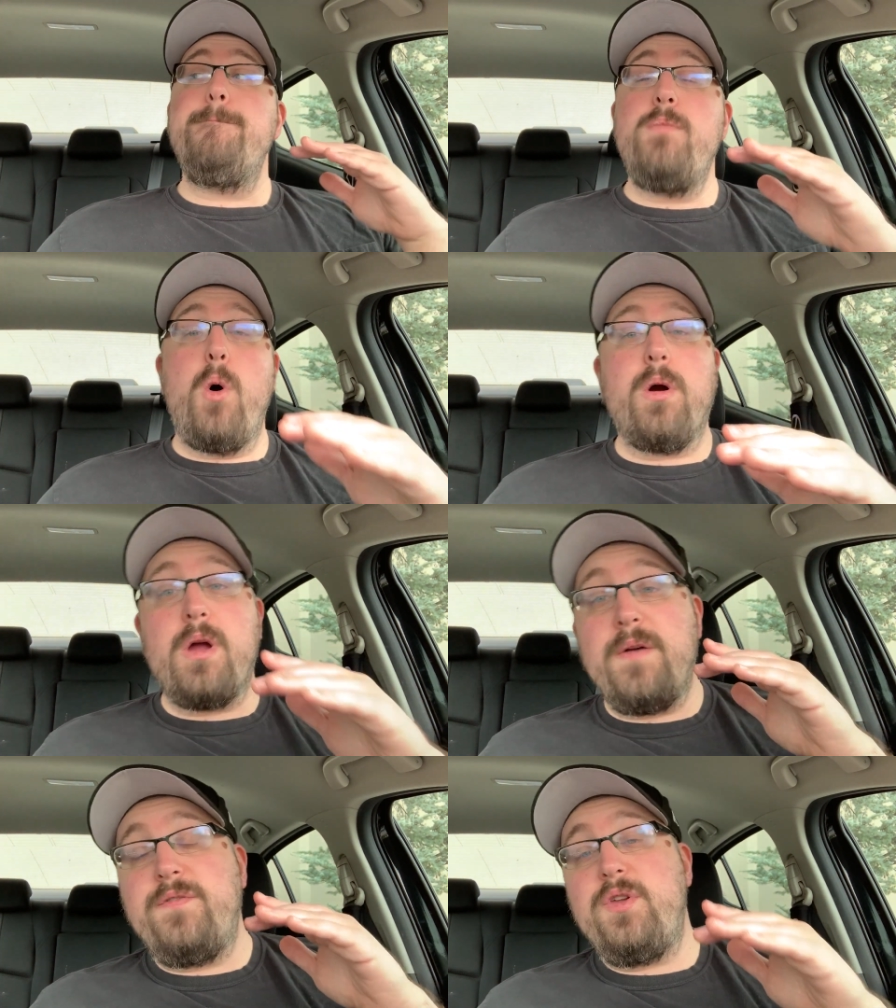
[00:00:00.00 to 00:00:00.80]

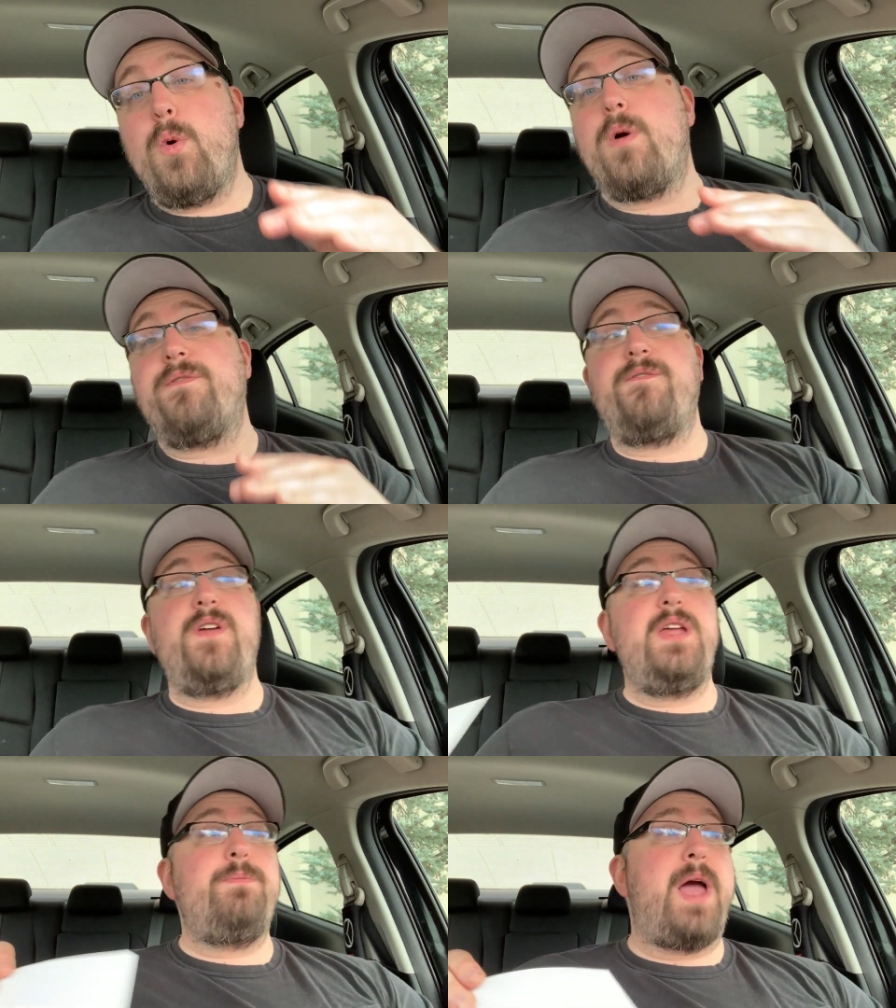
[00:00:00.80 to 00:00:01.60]
more of your
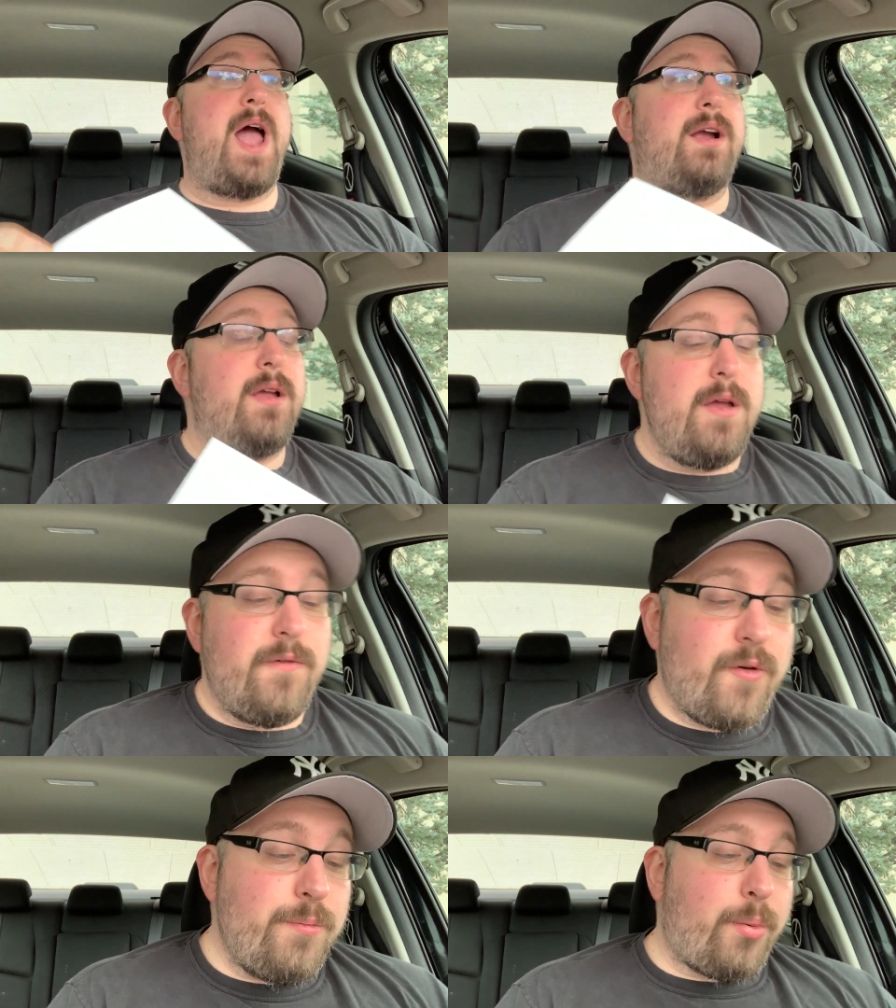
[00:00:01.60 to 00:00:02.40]
feedback
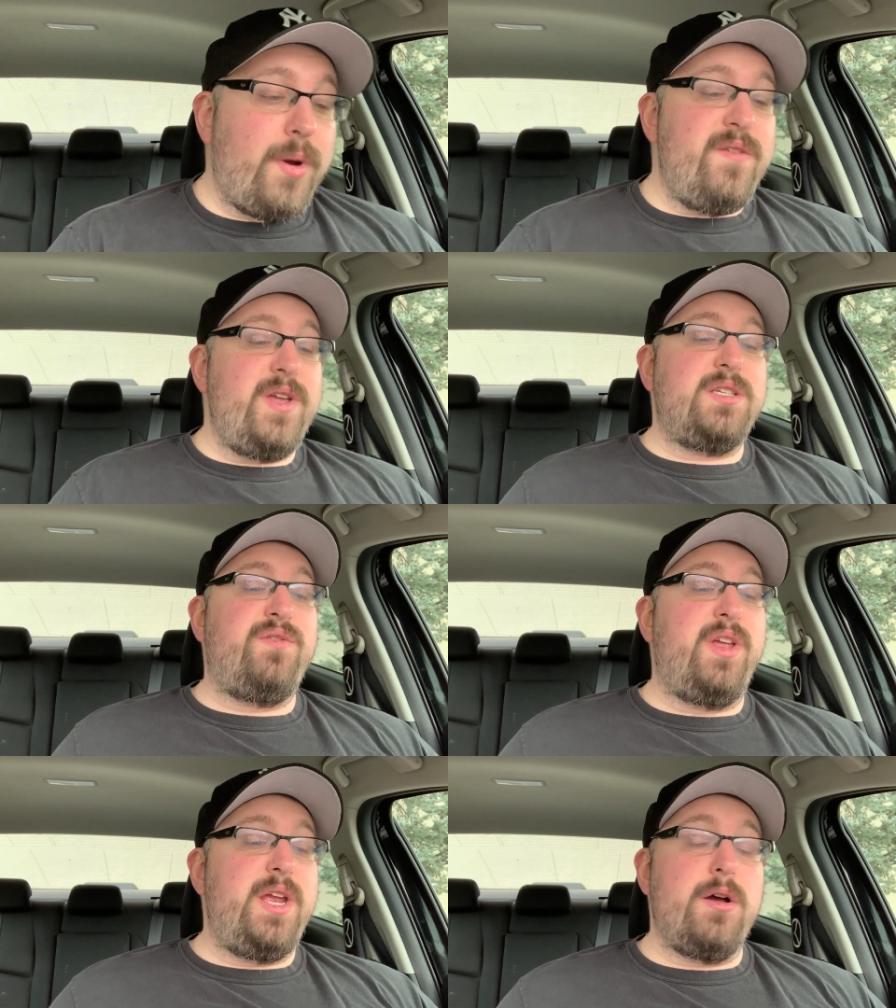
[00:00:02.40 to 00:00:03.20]
from
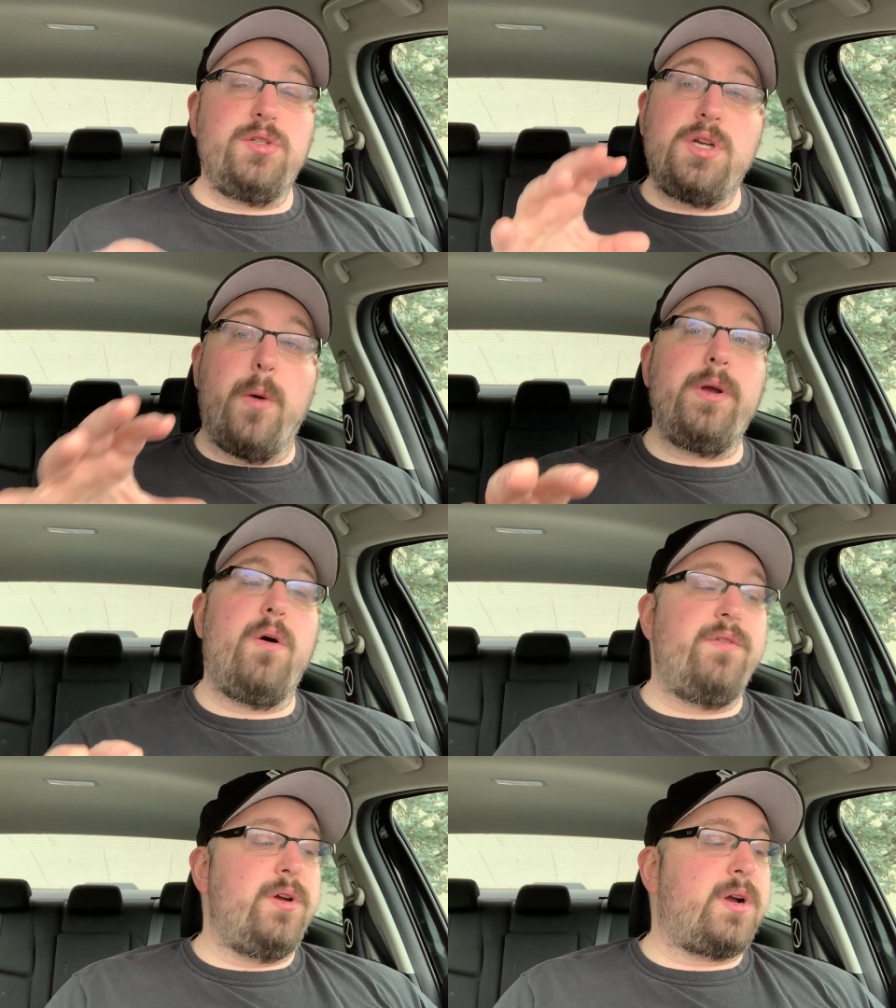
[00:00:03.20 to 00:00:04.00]
previous videos, going
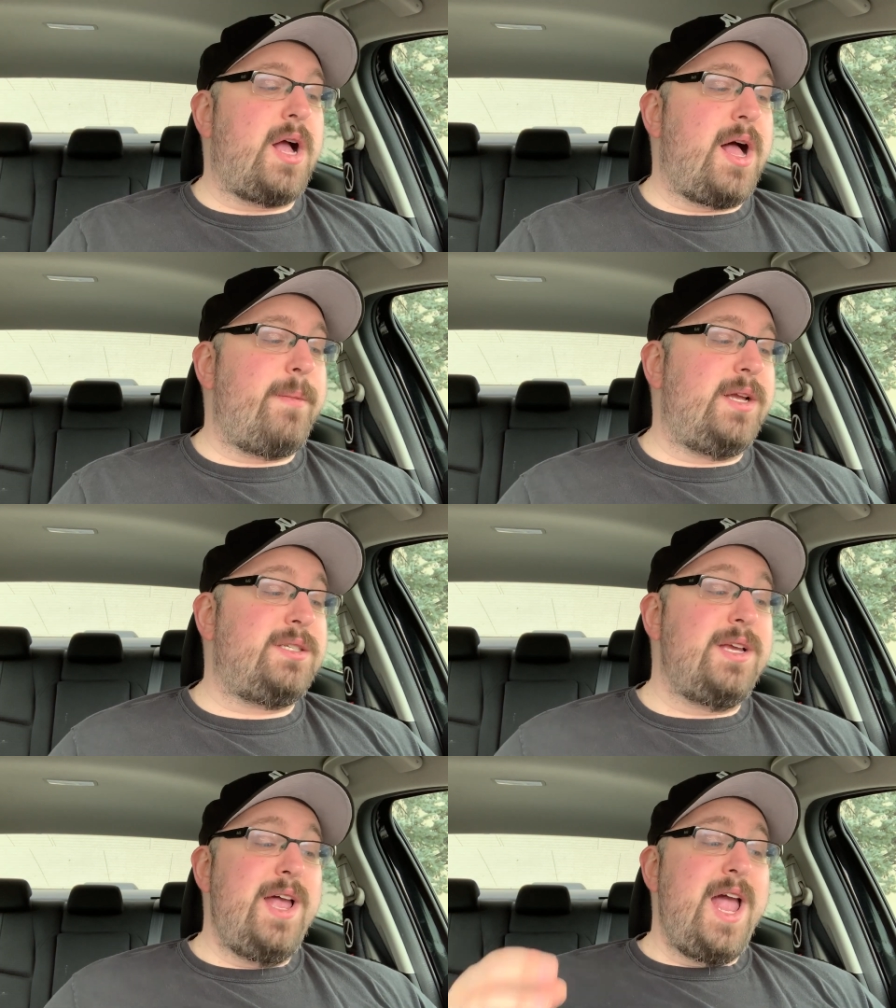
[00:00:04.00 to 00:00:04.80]
over your
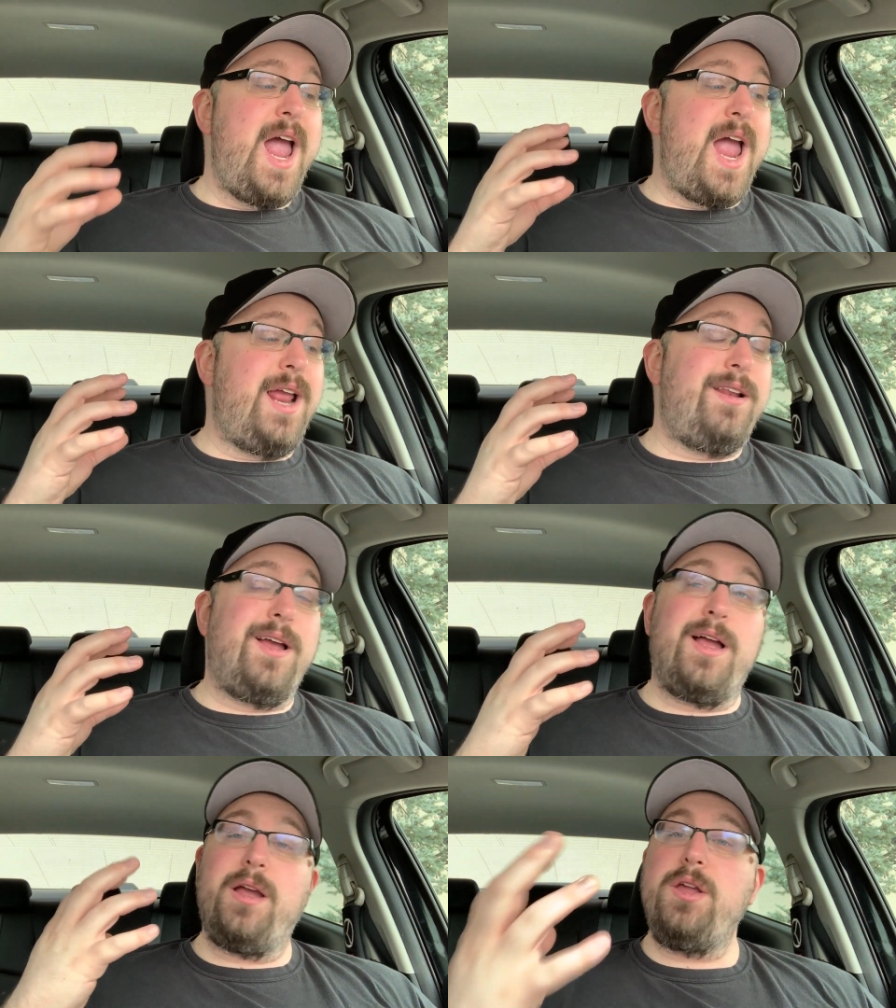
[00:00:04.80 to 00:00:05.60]
comments and,
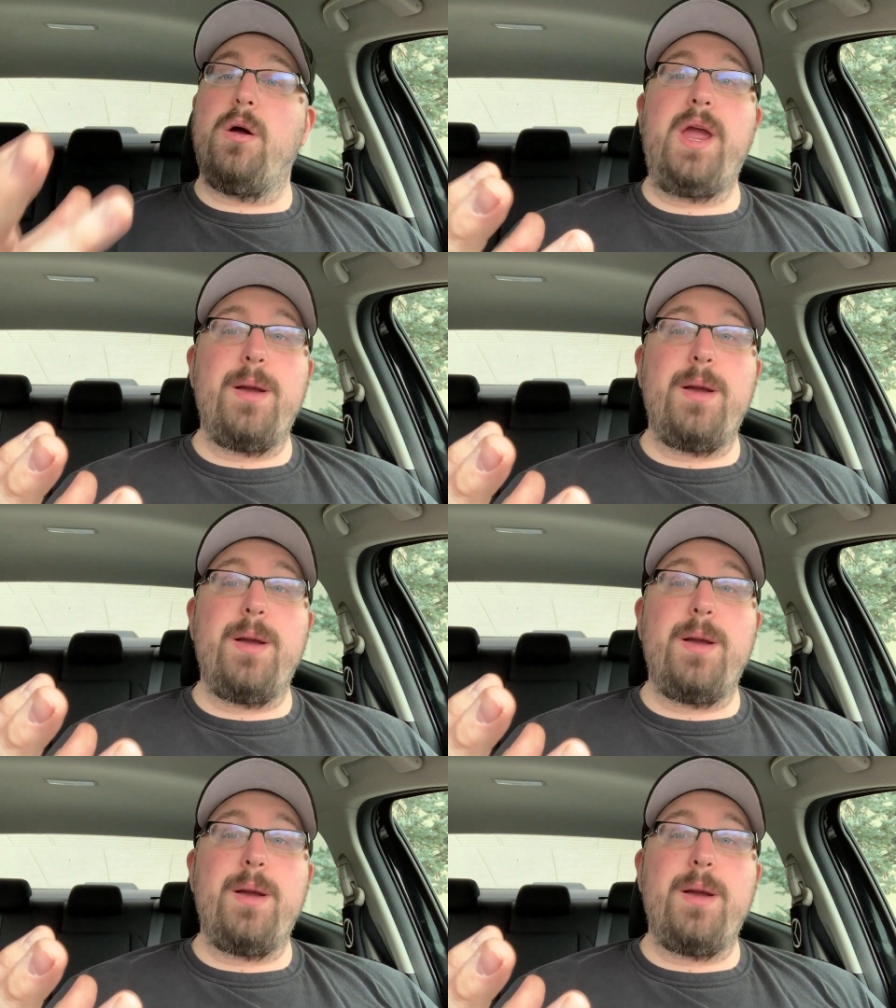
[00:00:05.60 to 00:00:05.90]
uh, you know,